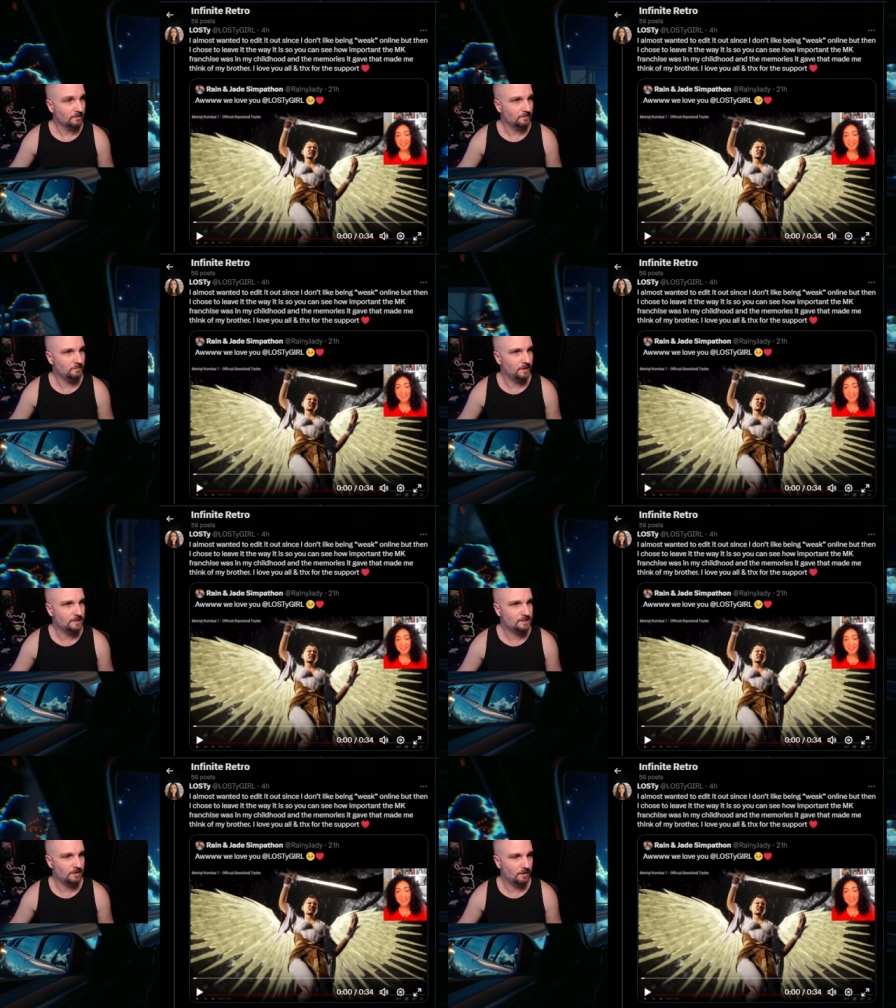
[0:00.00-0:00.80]

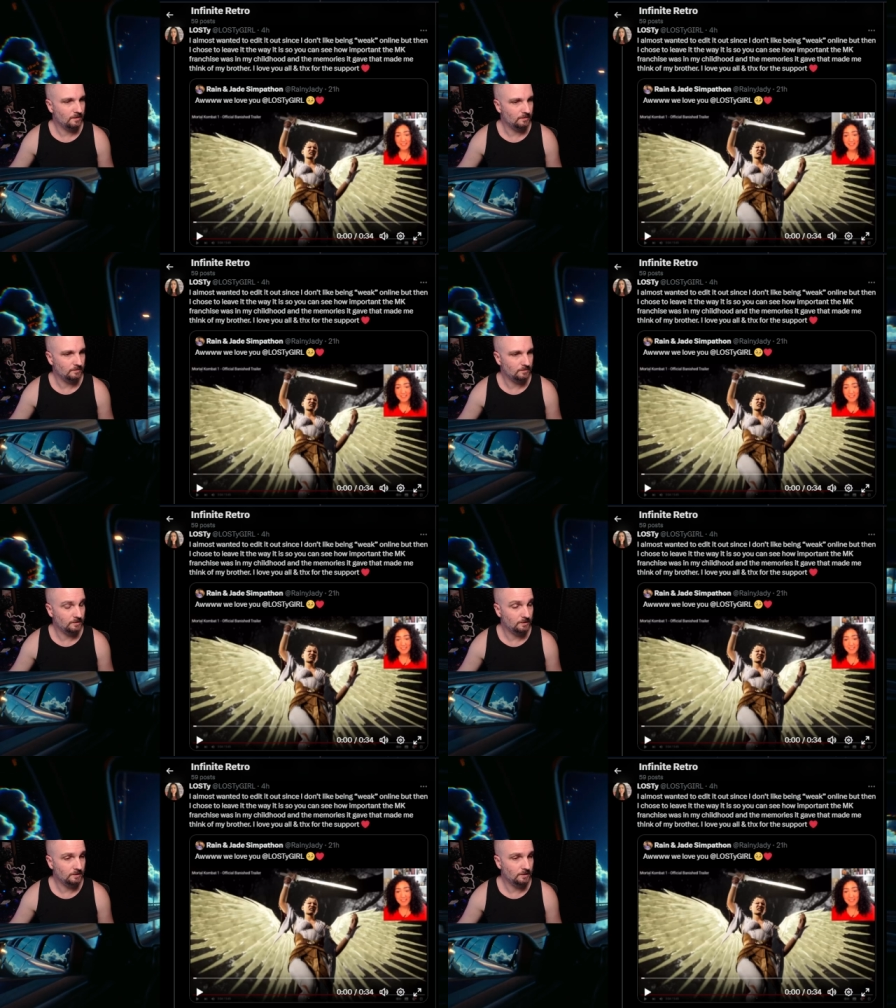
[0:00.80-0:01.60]
But,
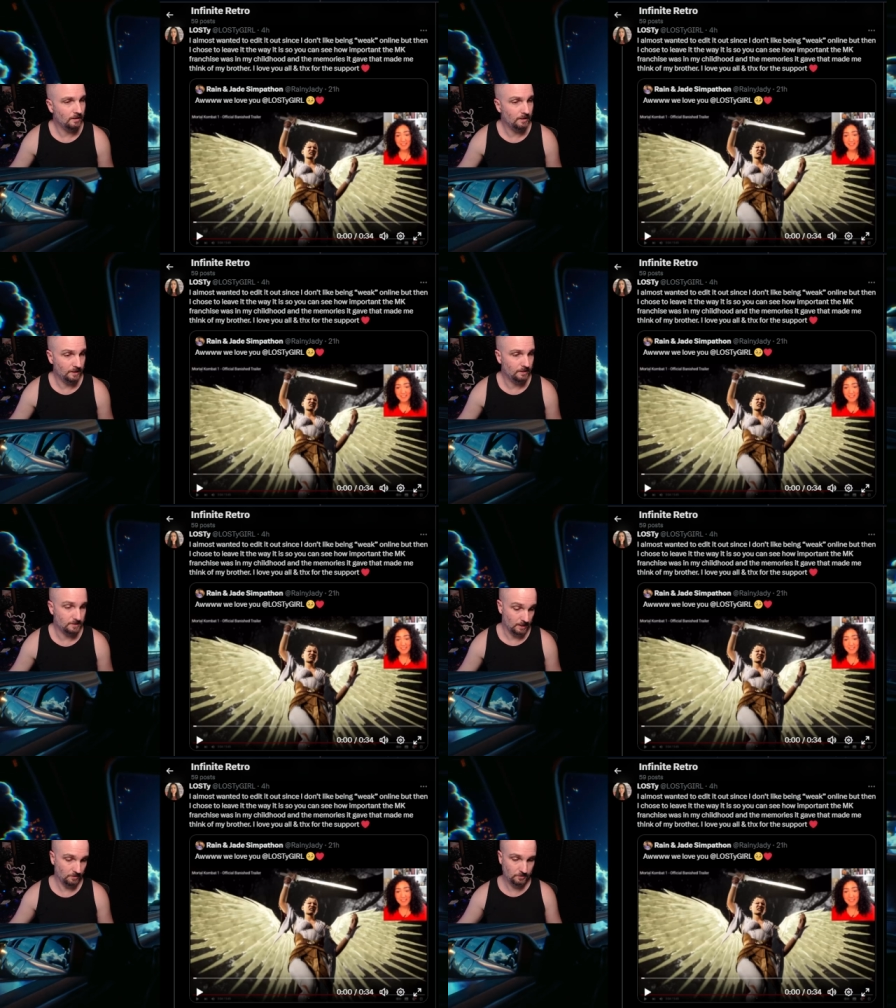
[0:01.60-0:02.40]
you know, and there's
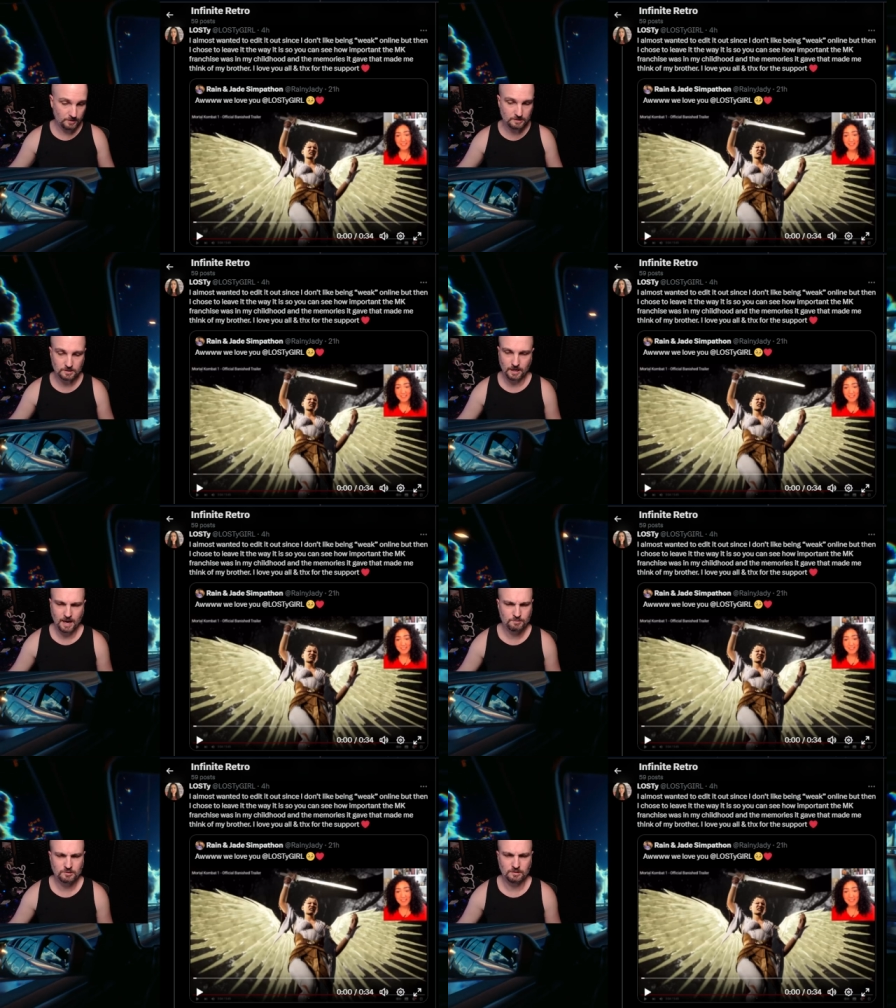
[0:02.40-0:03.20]
other things that I
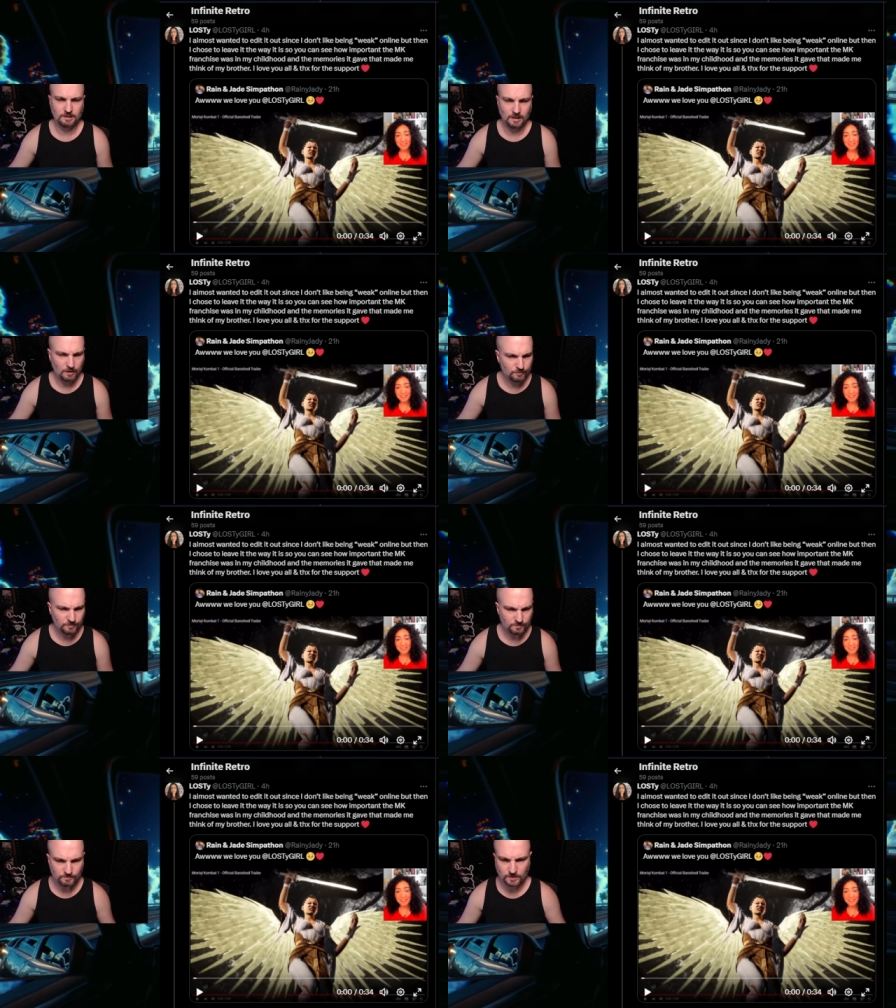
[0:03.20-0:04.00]
absolutely love.
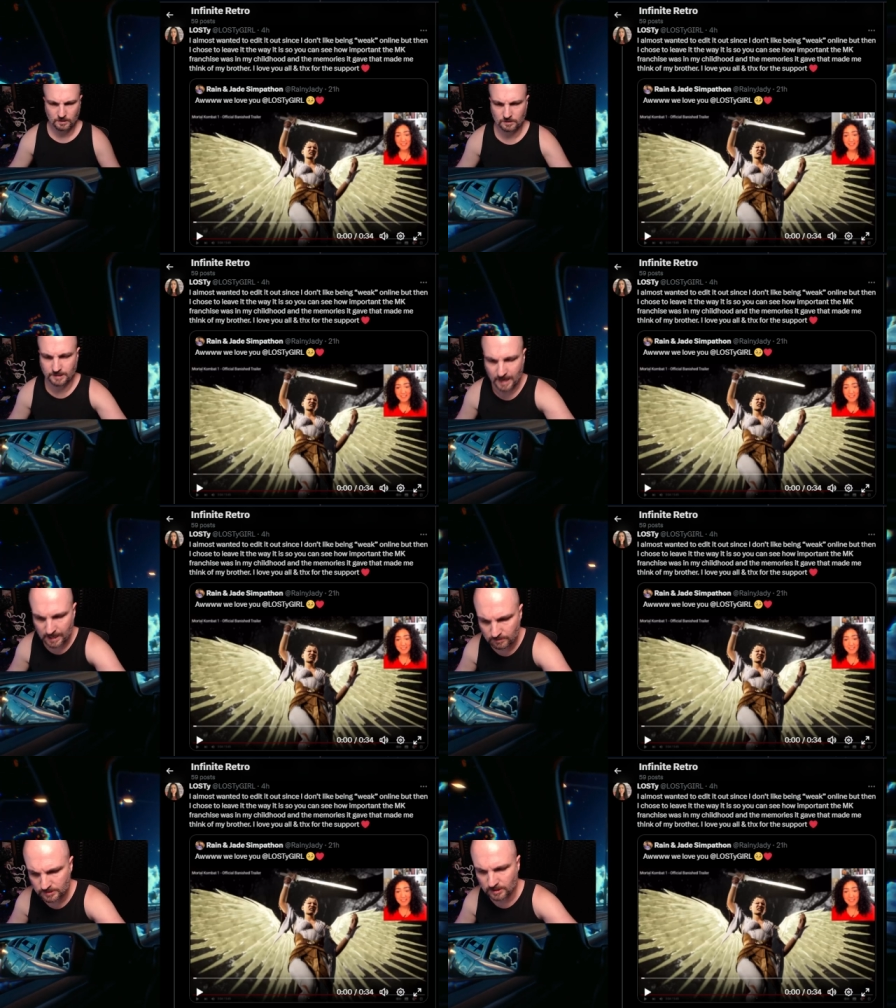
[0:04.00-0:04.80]

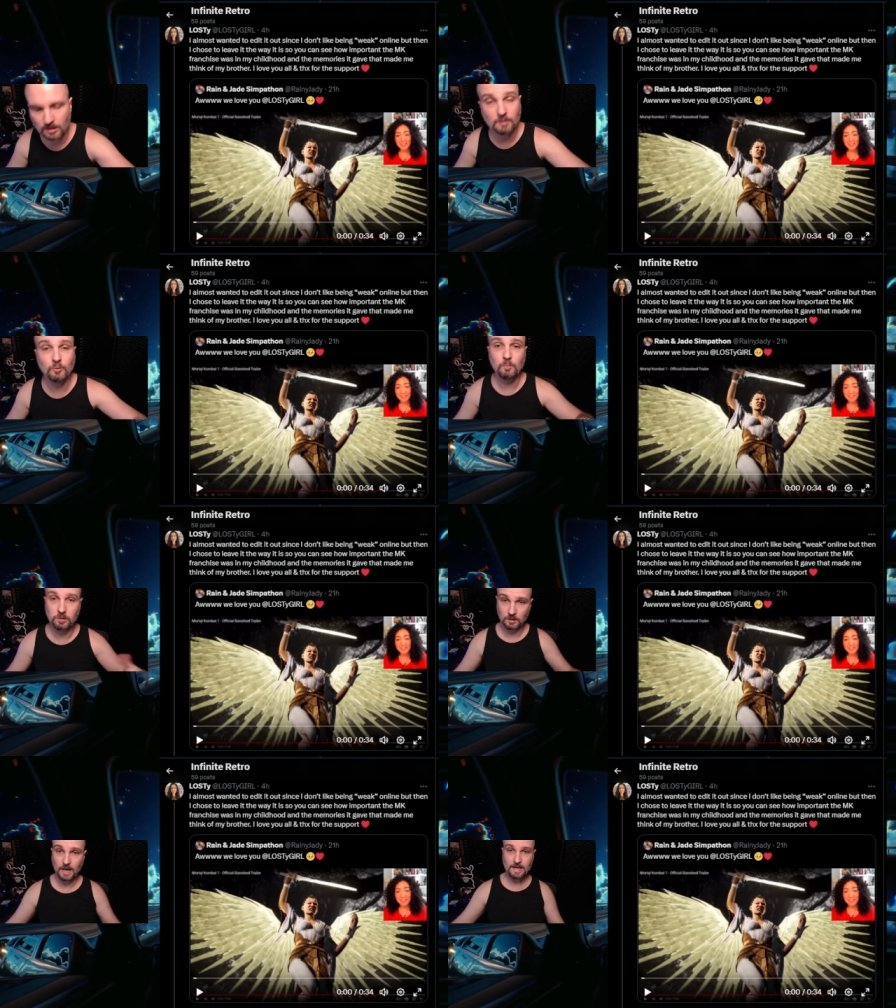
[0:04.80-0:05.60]
Games that I will
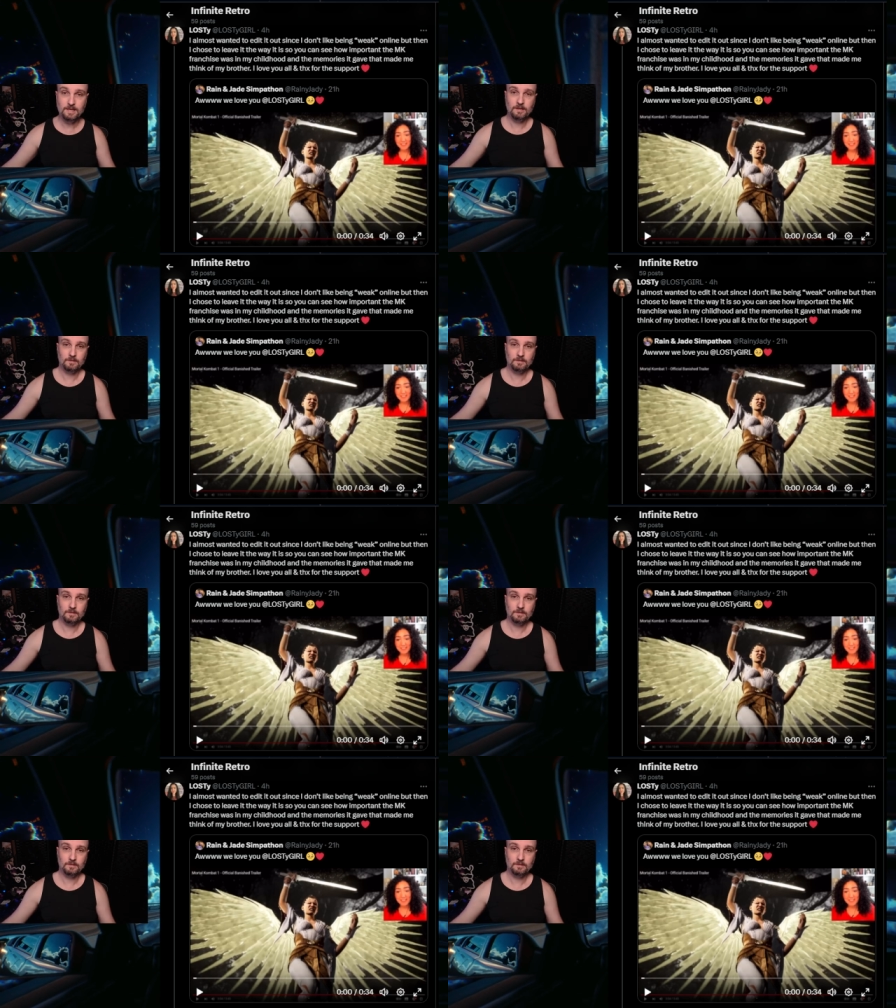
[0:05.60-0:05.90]
play.